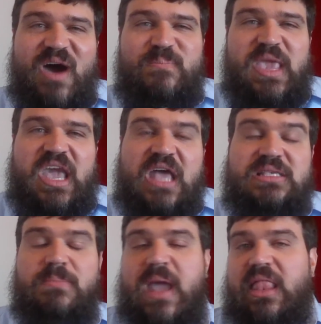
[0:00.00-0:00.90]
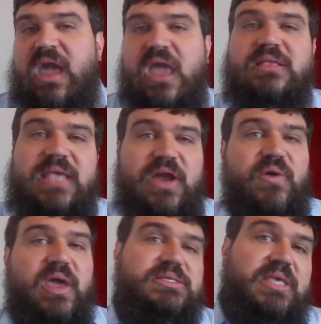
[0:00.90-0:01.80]
because Malachi and
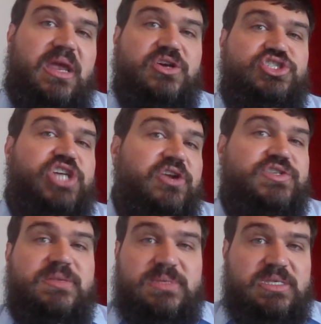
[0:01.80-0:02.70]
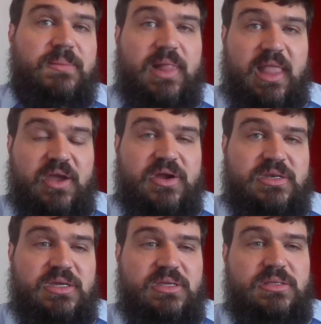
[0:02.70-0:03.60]
Zechariah share some
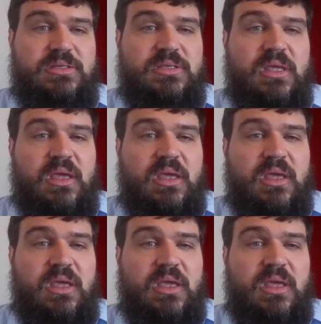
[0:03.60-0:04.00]
similarities.